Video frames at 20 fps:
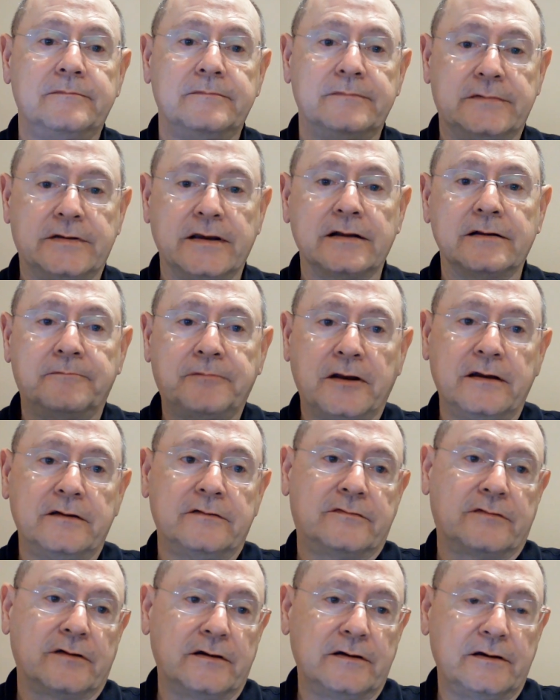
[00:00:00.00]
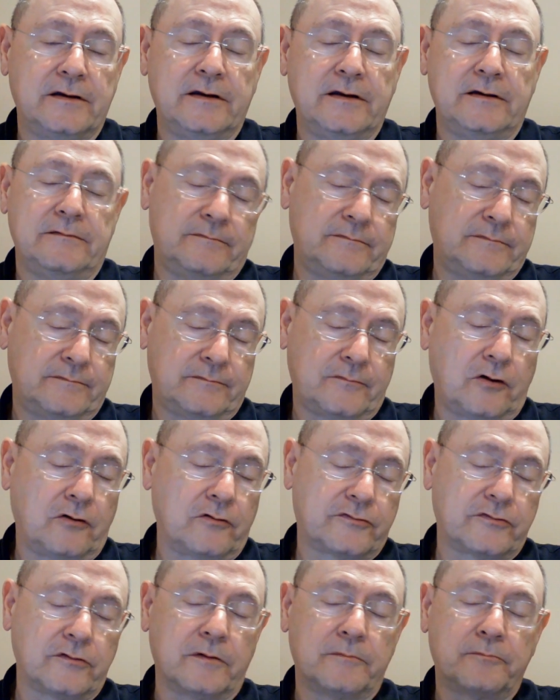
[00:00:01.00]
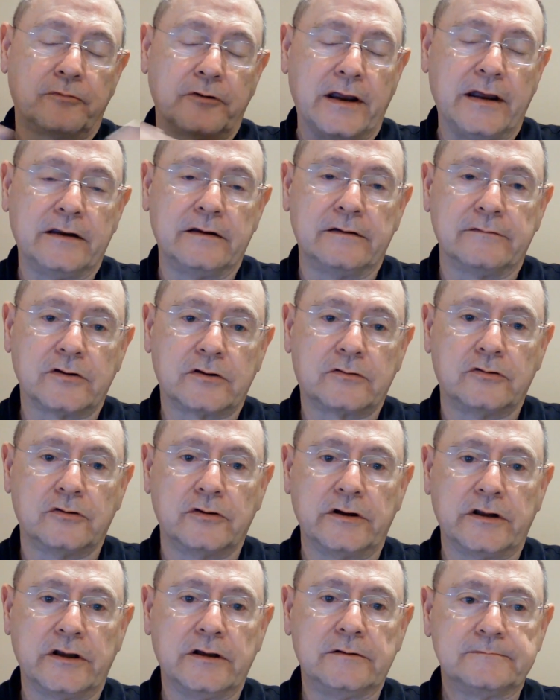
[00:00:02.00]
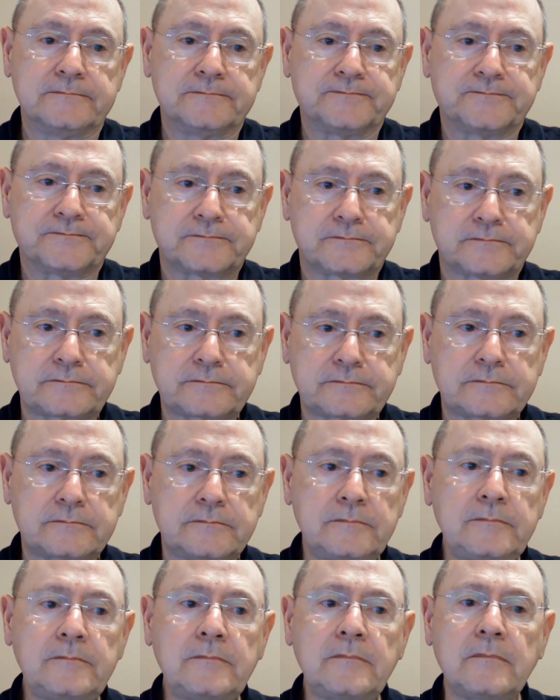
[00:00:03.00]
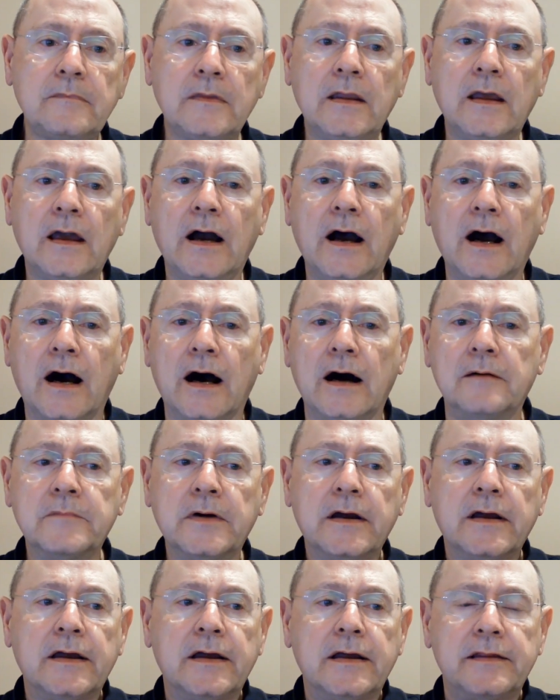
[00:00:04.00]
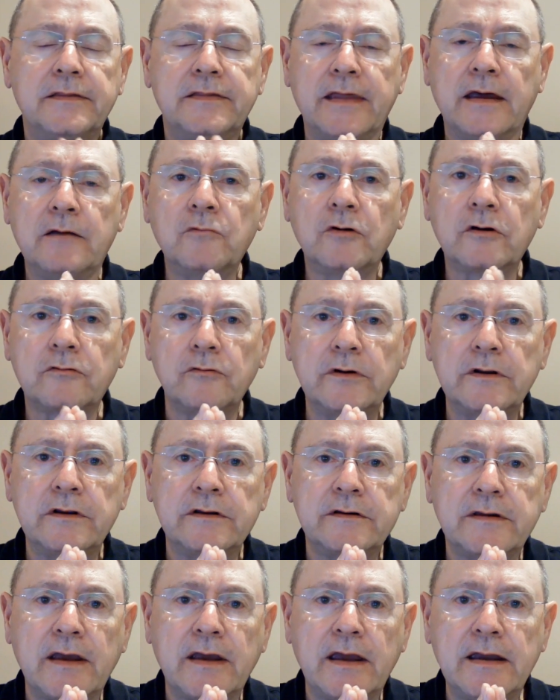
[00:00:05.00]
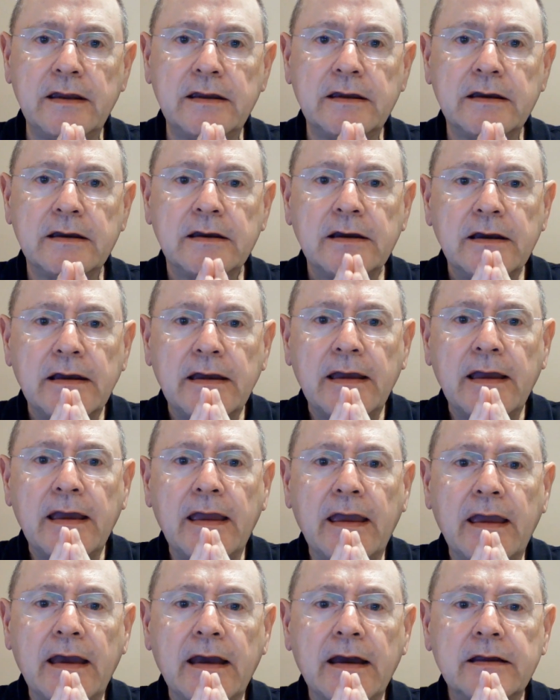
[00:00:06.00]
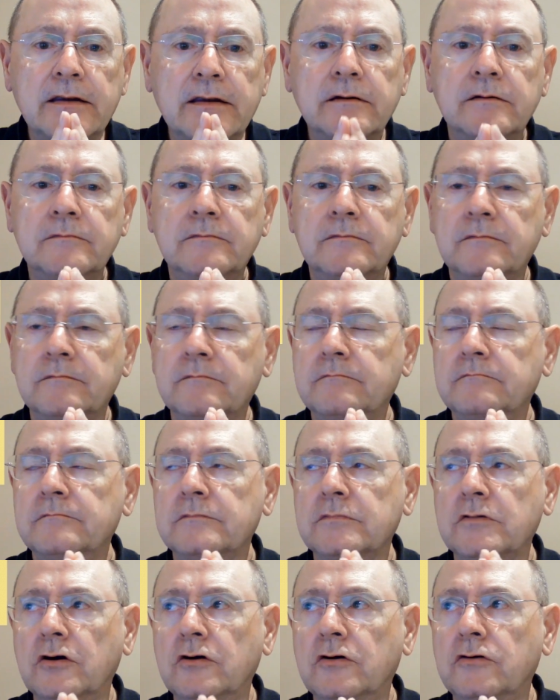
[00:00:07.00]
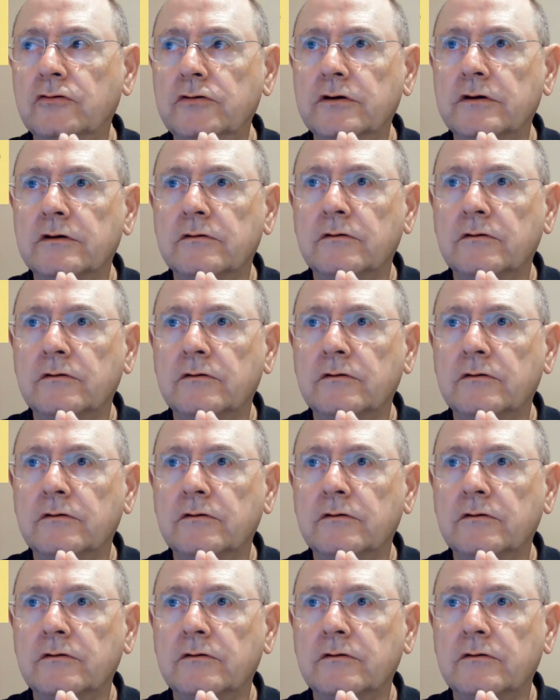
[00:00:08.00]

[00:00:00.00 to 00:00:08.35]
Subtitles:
Delapace is also a brand of accordion. Then we're going to take and load